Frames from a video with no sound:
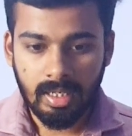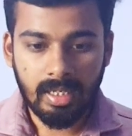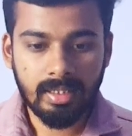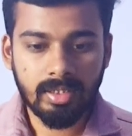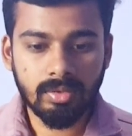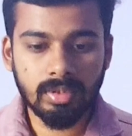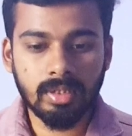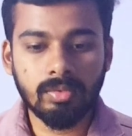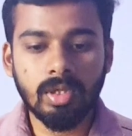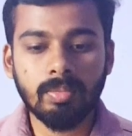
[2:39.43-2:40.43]
and denote the
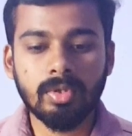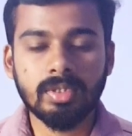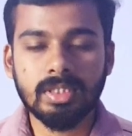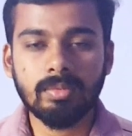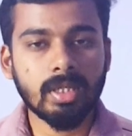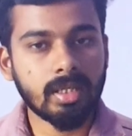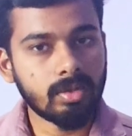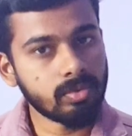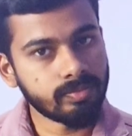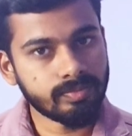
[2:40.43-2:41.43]
two components are 1 and 2.